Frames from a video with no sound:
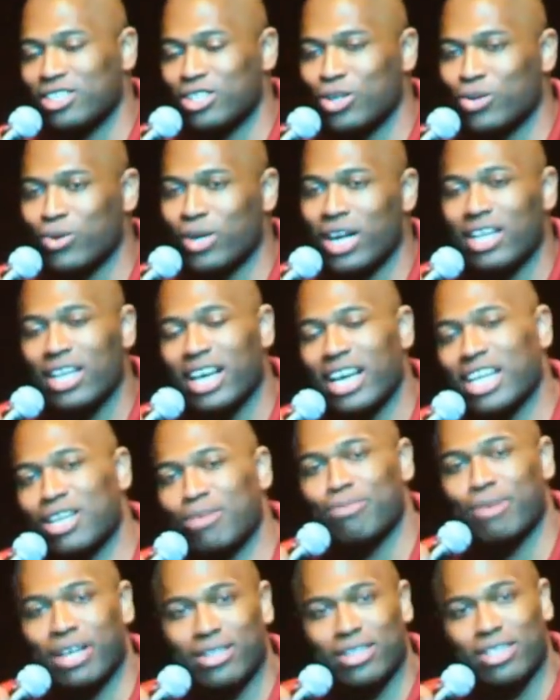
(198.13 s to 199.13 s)
you know, what I
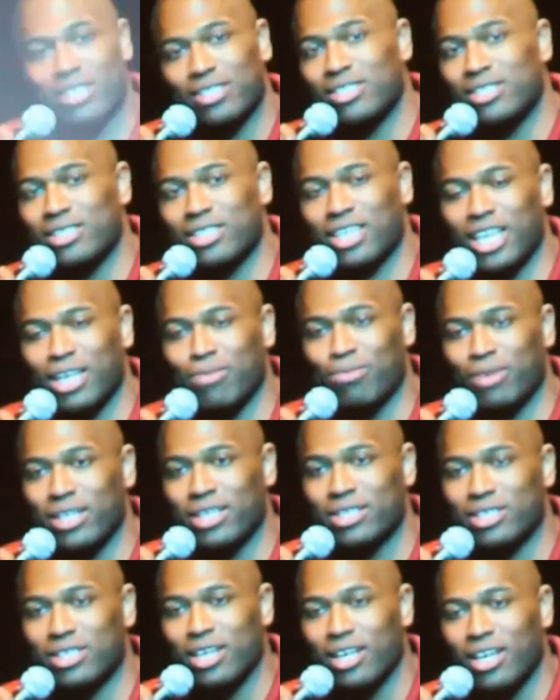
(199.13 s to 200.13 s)
like about this team
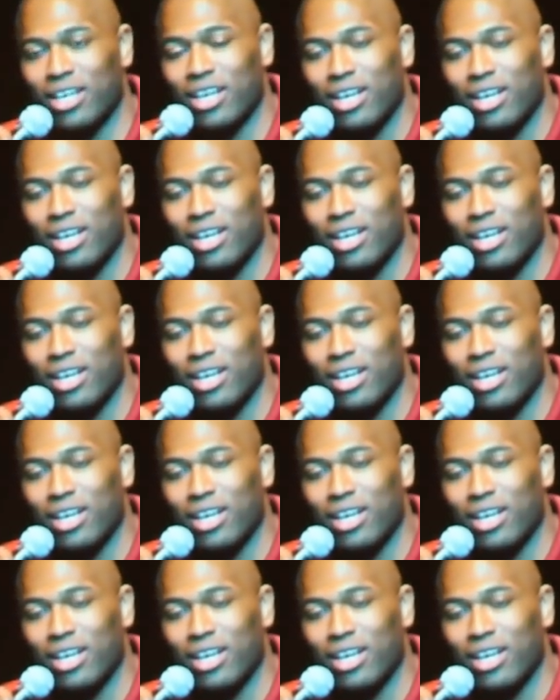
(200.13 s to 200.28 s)
is